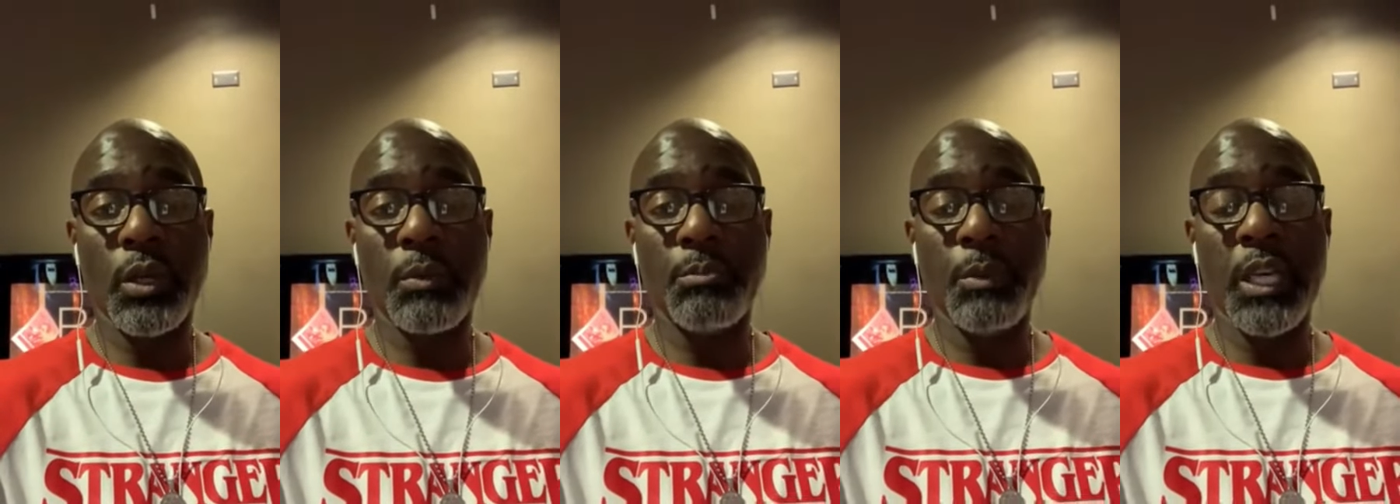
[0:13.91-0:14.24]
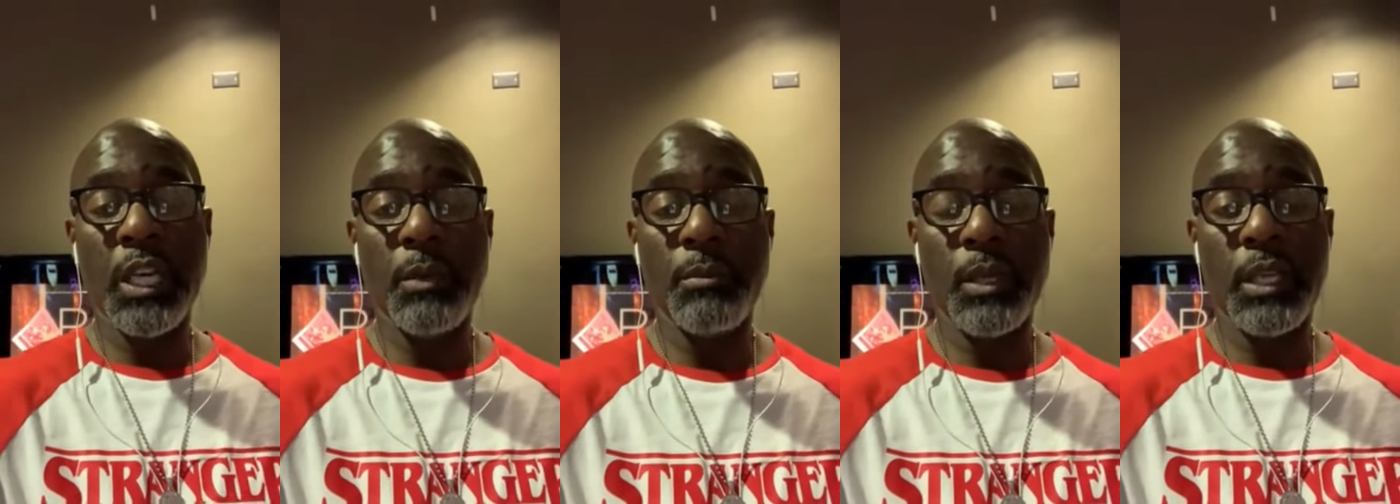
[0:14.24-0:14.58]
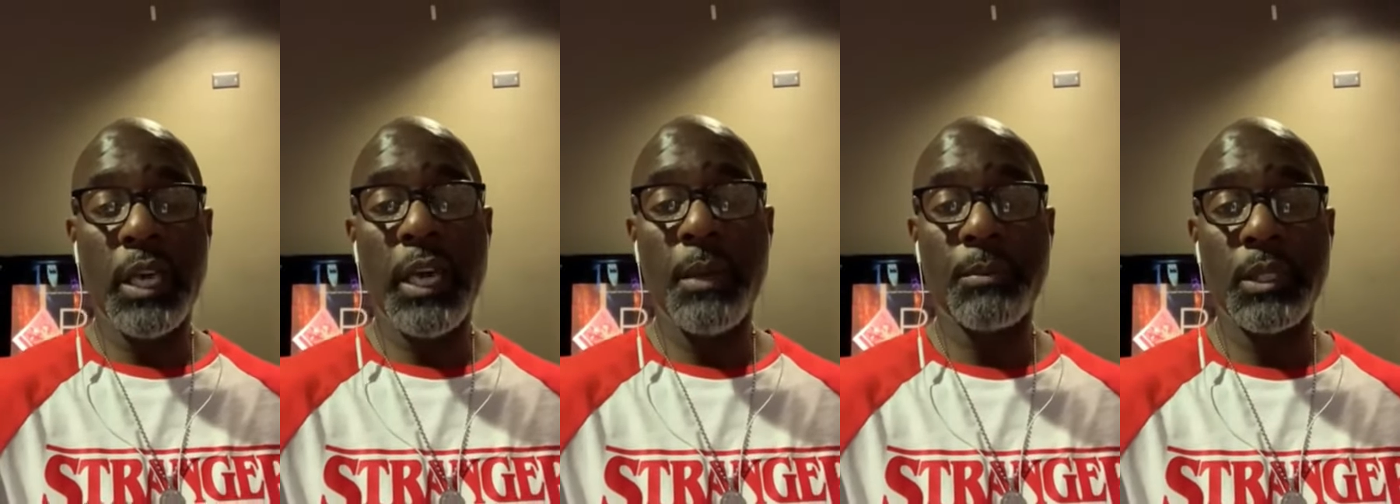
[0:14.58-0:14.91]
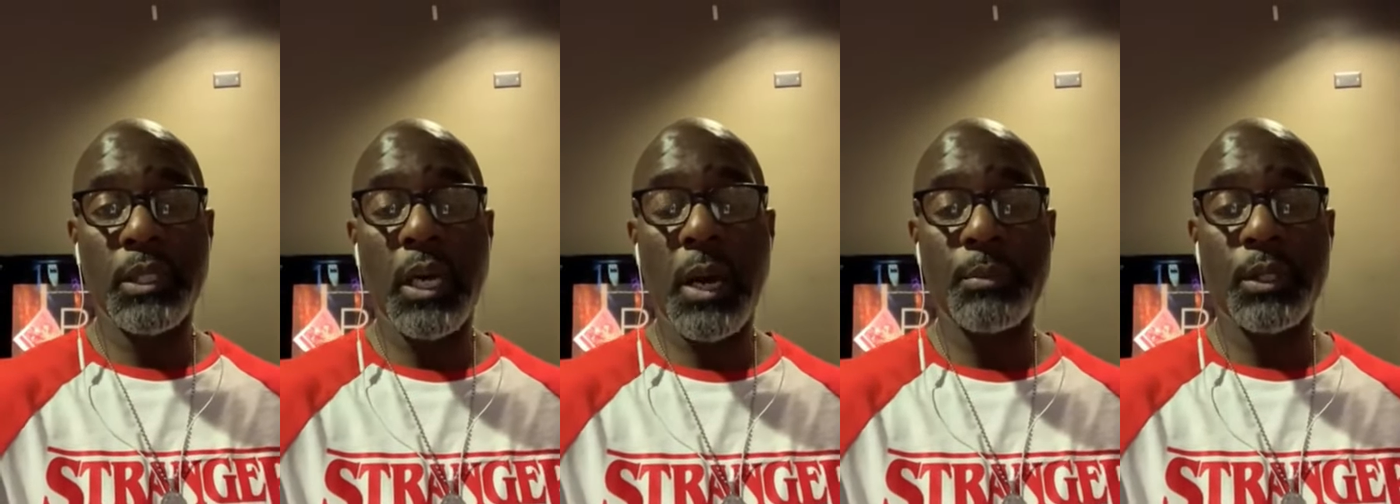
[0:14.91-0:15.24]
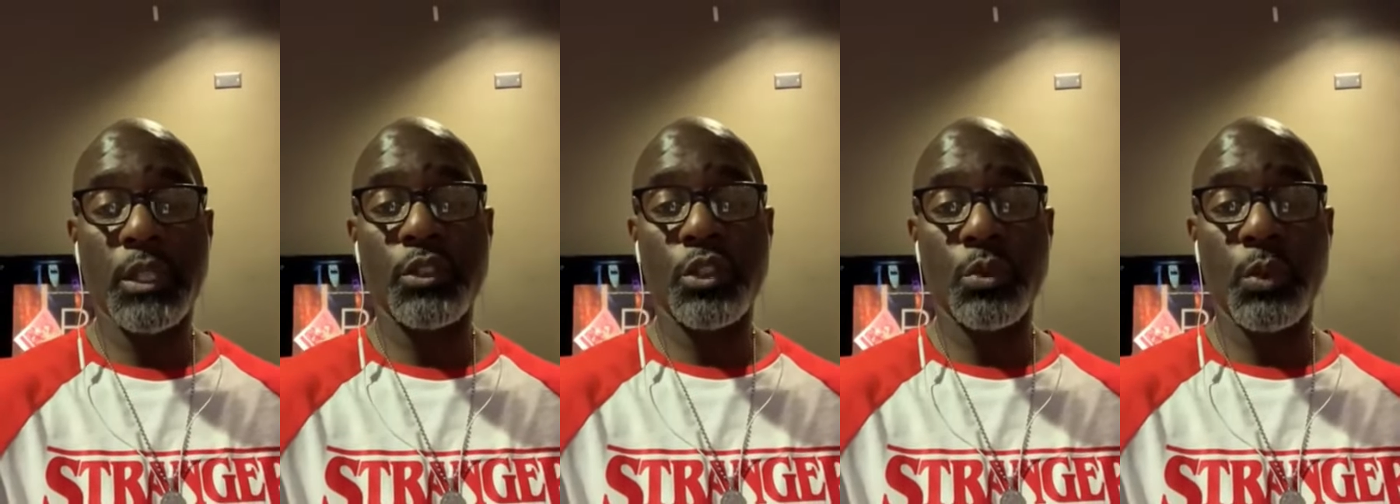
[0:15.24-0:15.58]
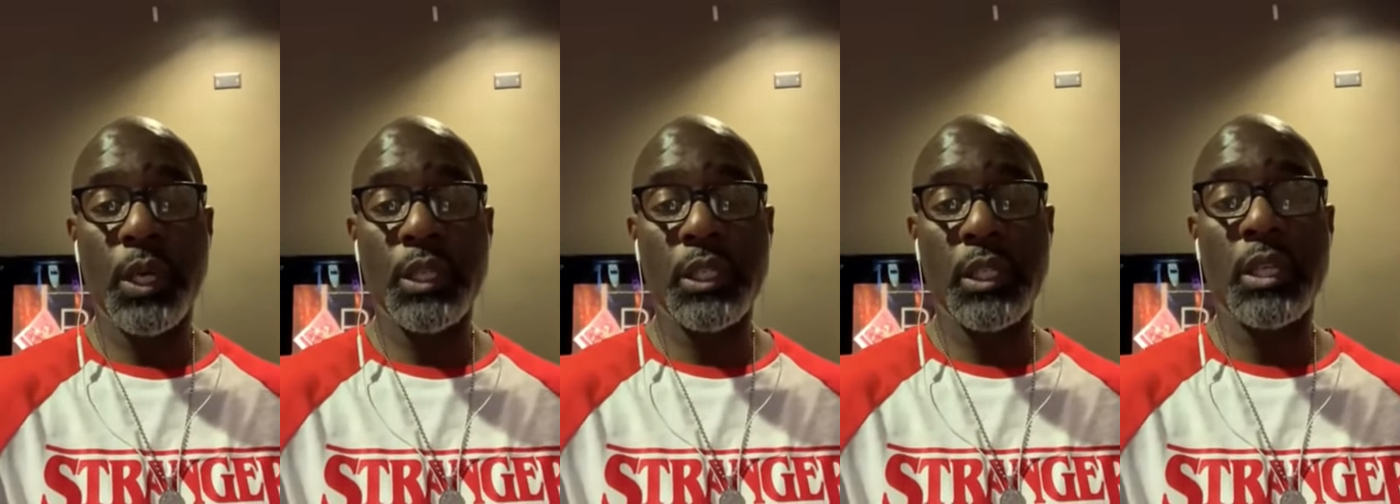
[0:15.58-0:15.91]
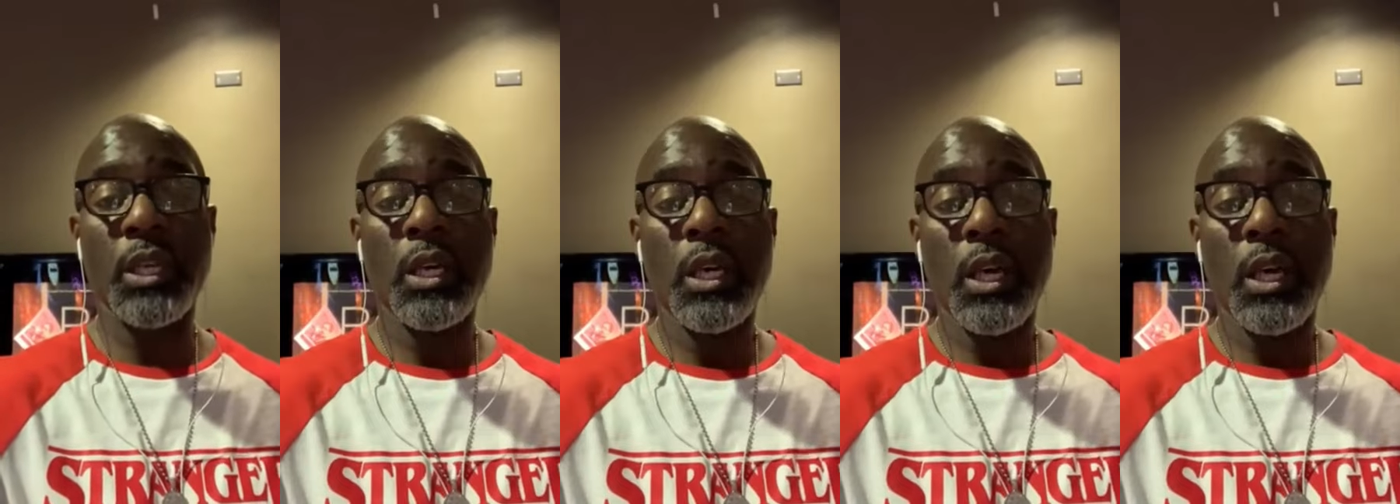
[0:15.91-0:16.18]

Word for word: meme GameStop situation,